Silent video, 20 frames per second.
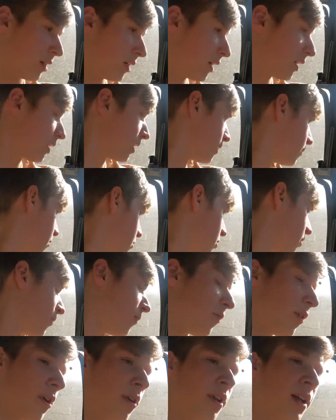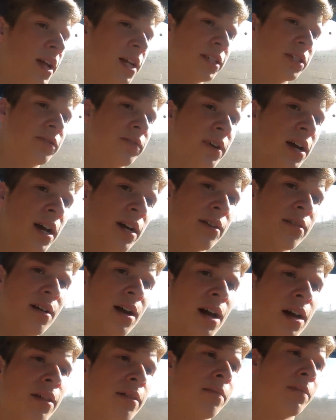Uh, get more fertilizer value
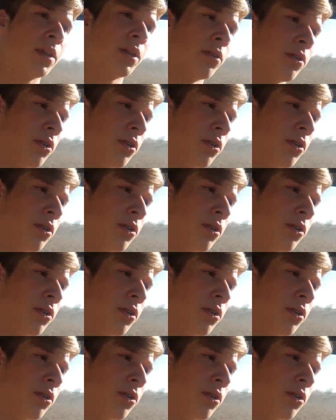out of the